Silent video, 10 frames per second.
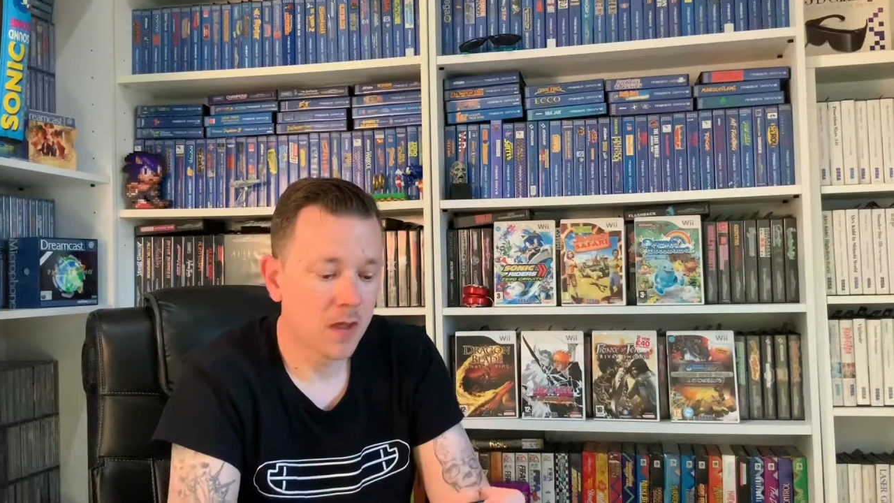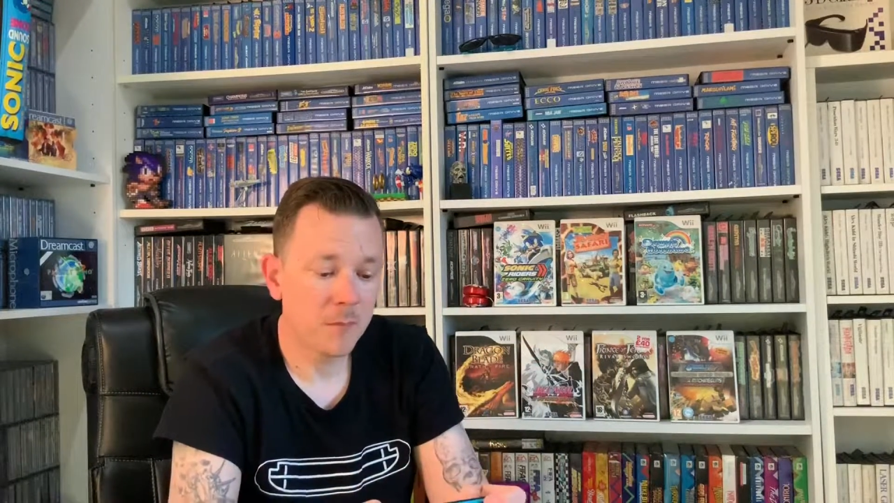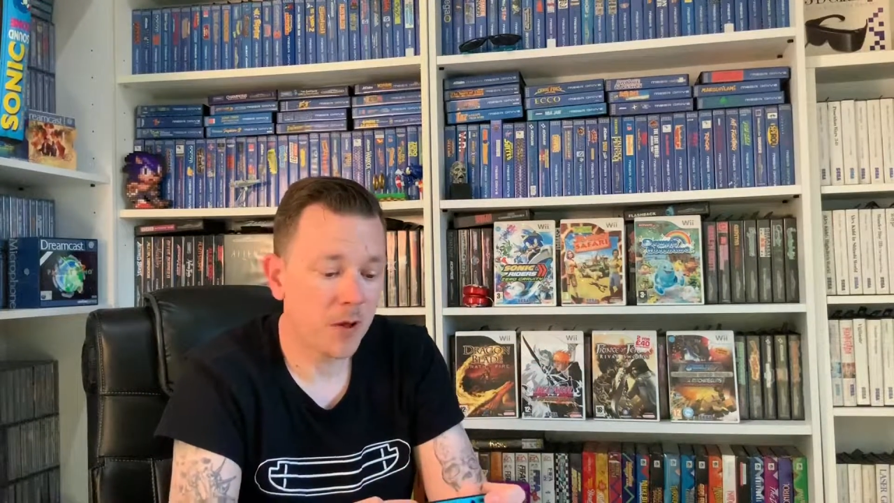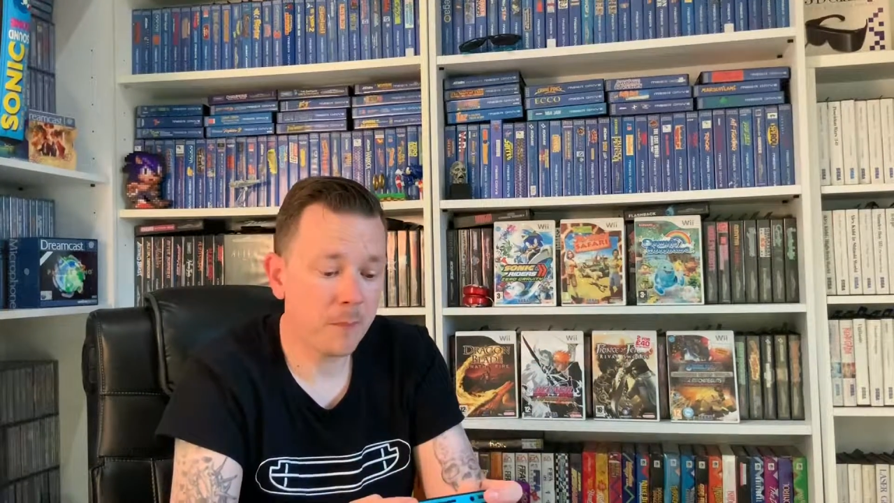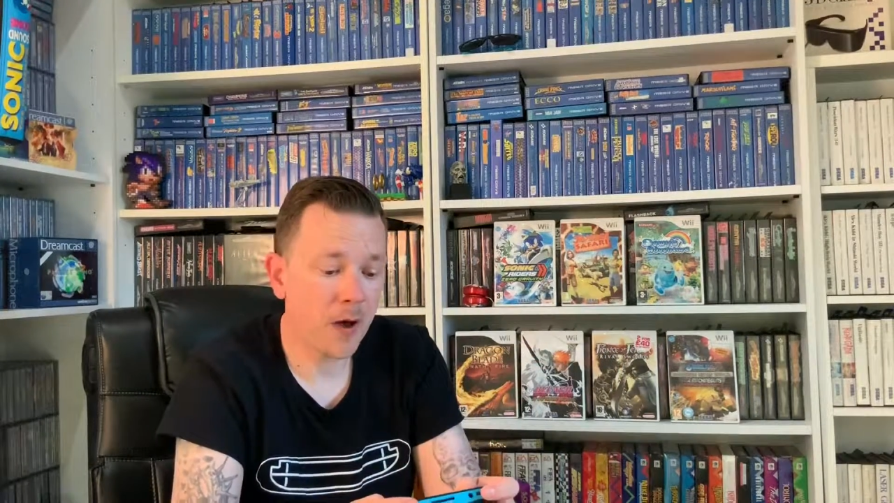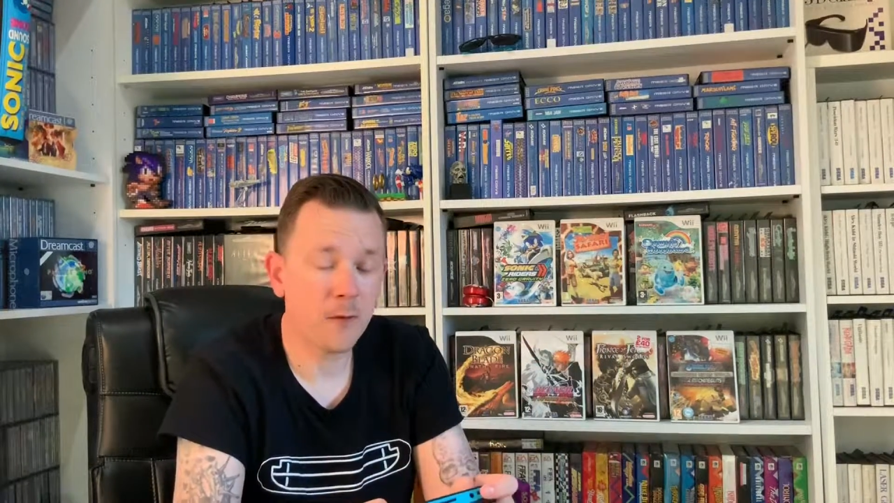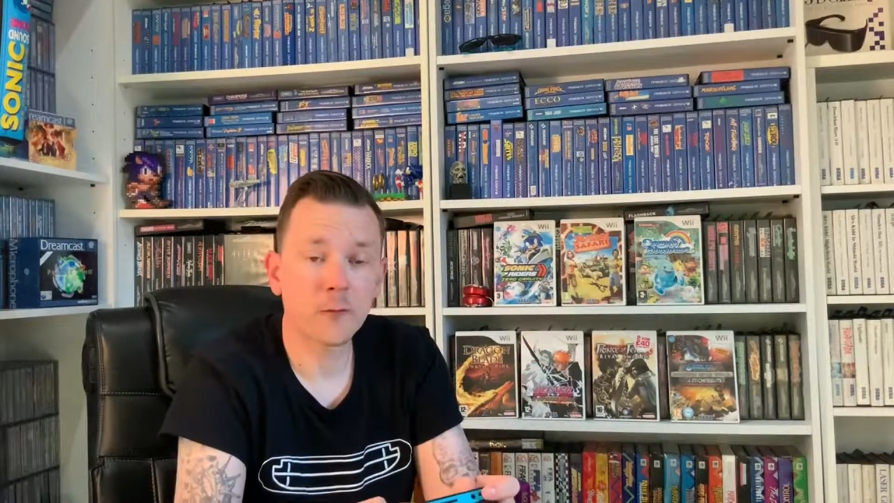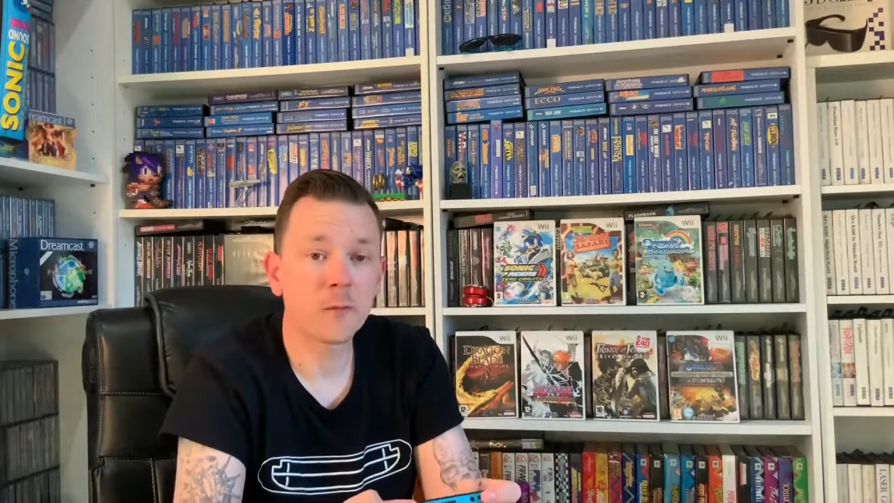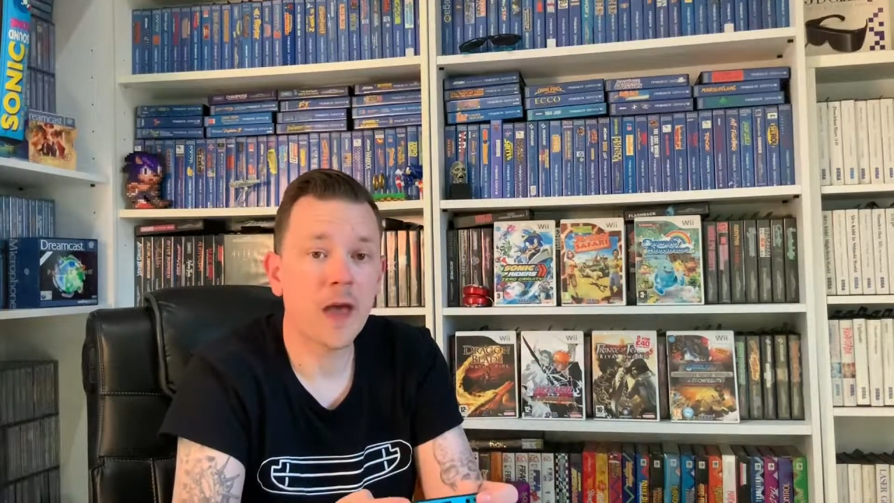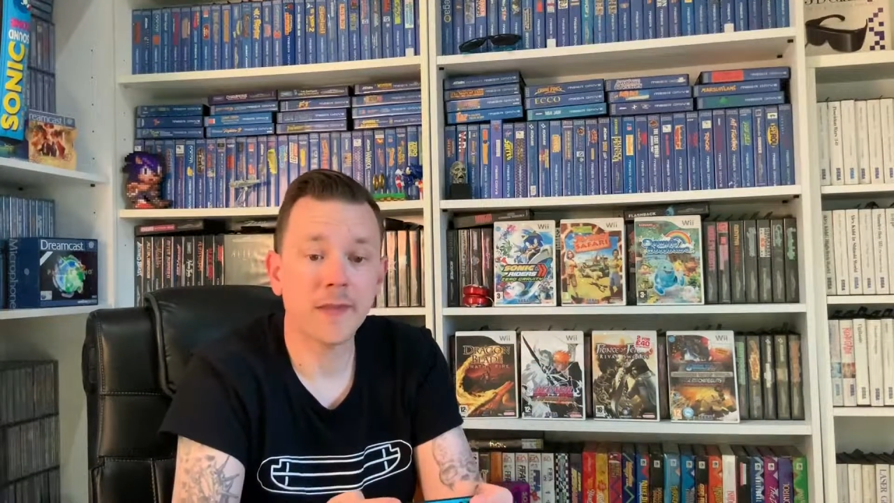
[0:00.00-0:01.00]
But apart
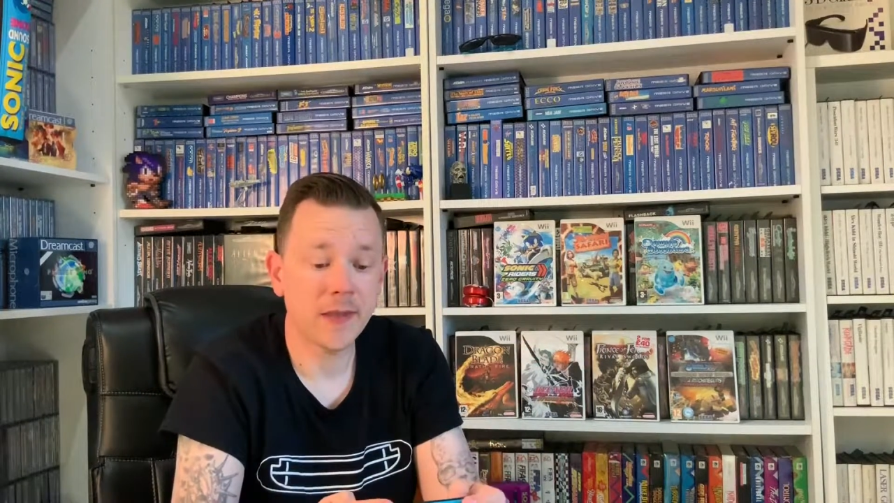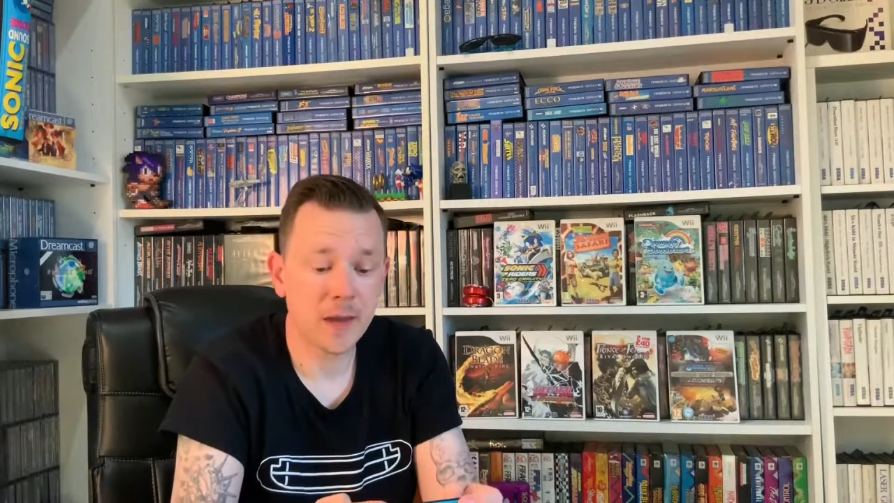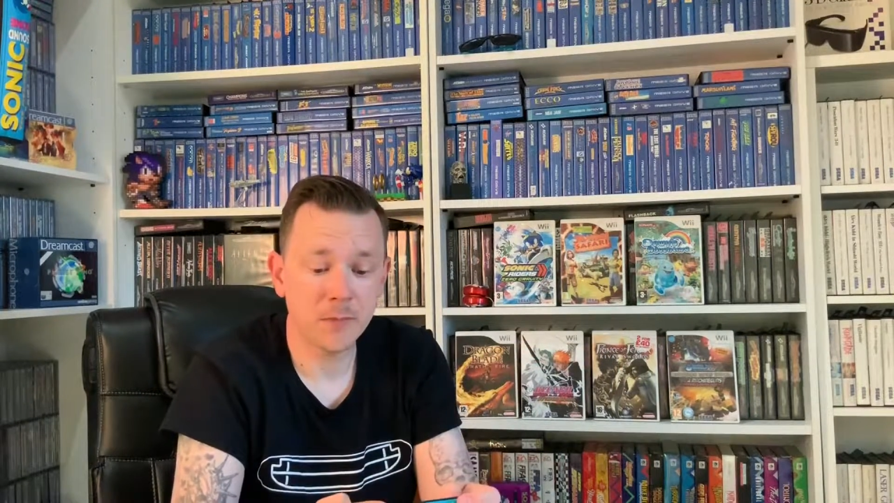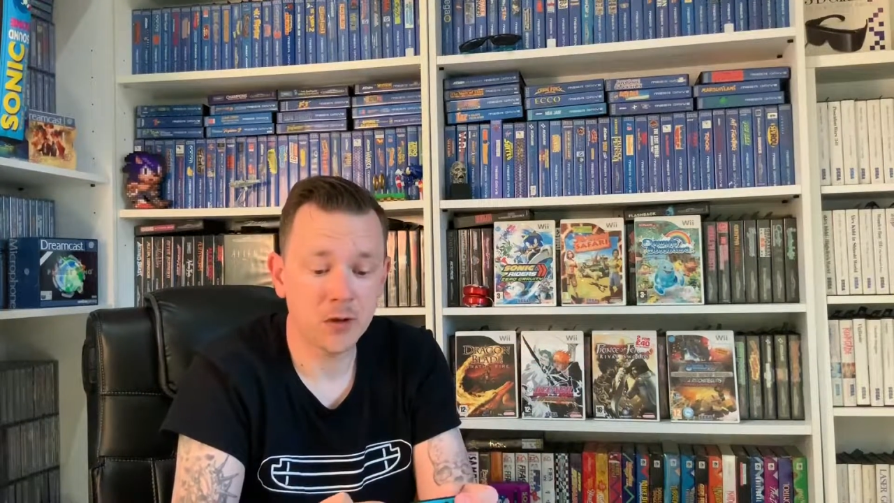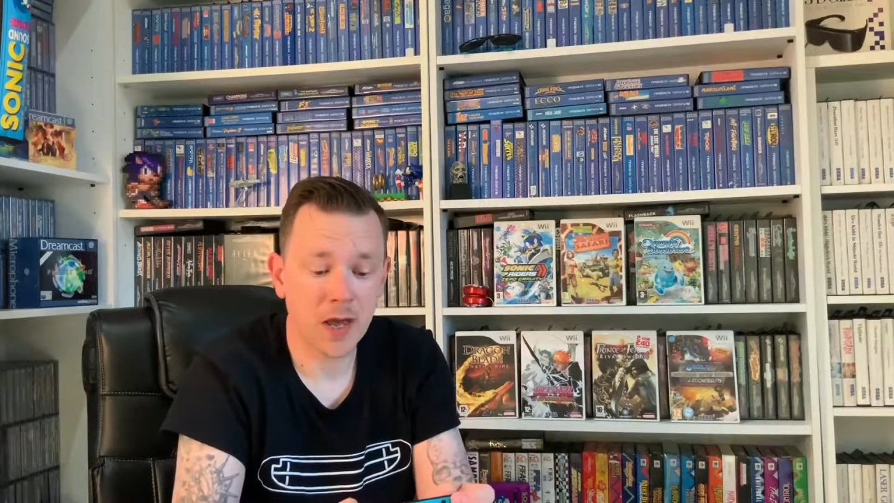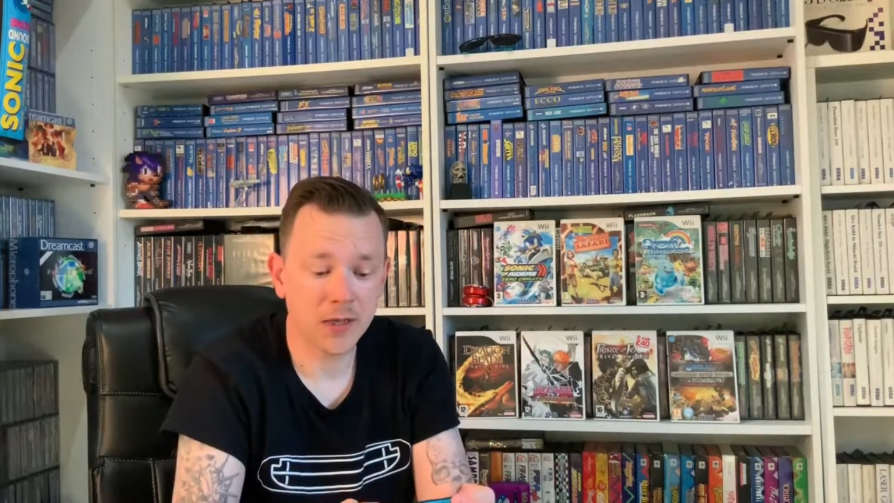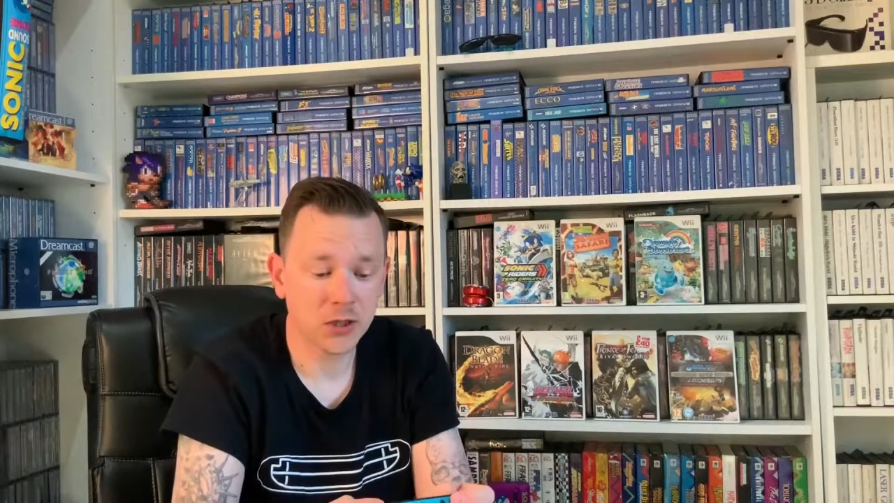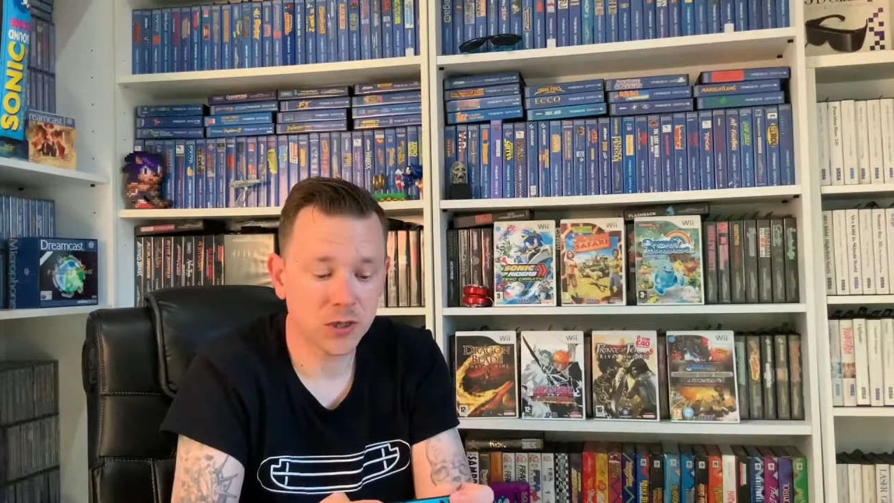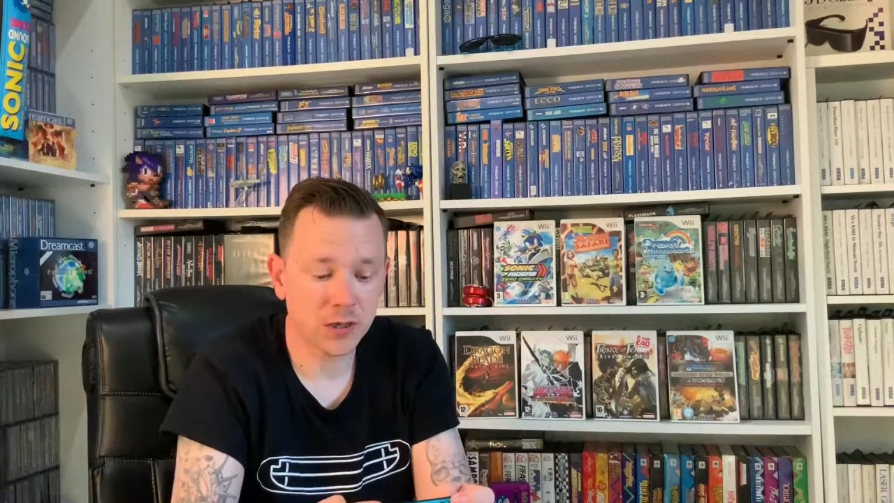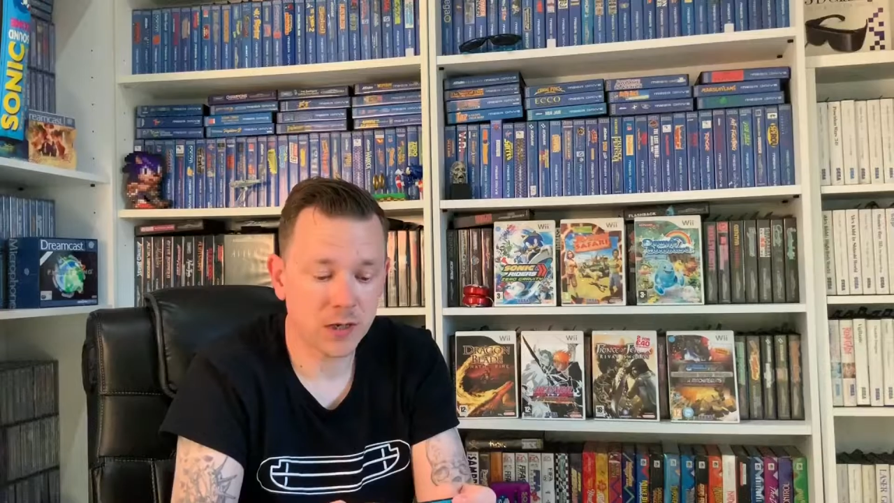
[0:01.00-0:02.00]
from that, the
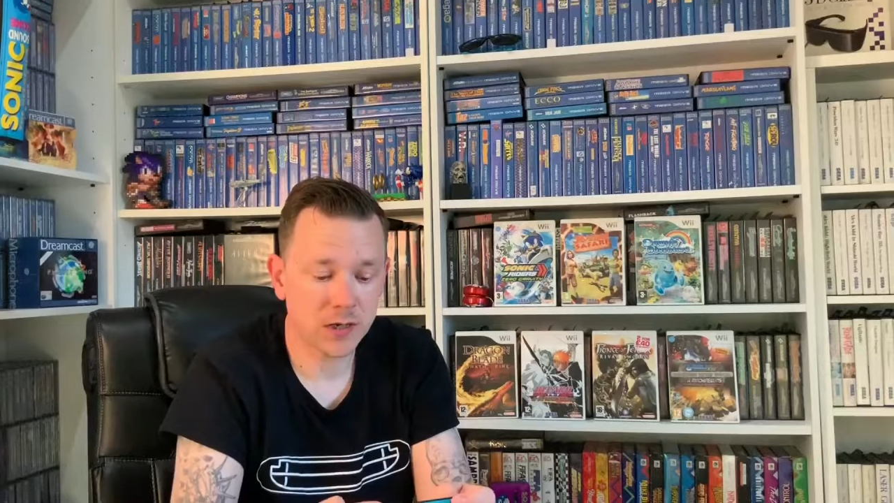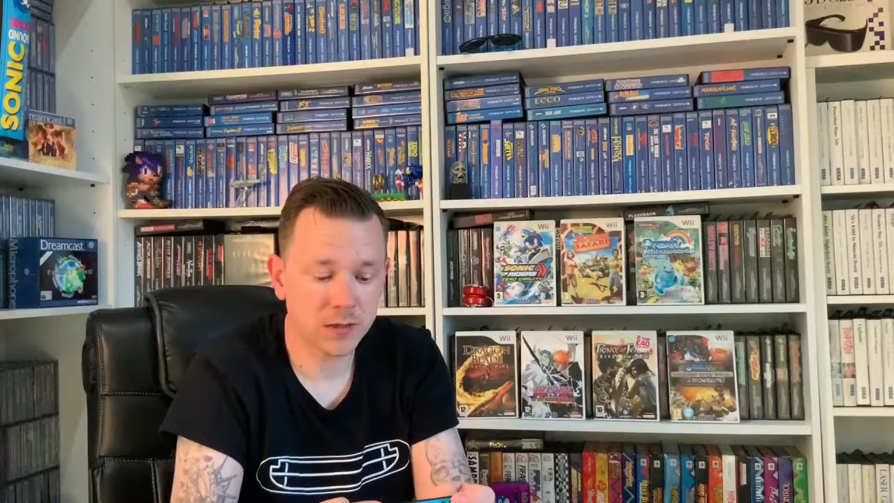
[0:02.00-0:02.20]
emulation